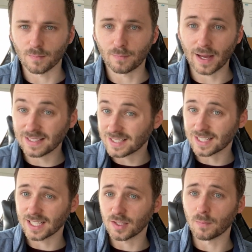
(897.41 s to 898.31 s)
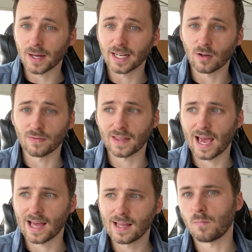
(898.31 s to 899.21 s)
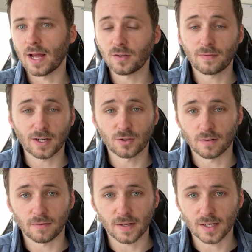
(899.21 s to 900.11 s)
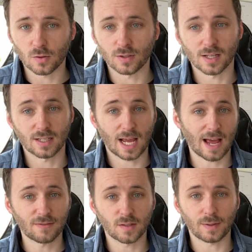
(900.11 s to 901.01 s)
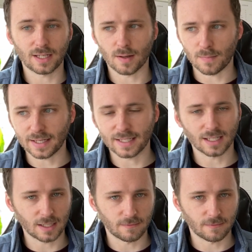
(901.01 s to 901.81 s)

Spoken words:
Basically, you're betting on that manufacturing of a vehicle doesn't have to be immediately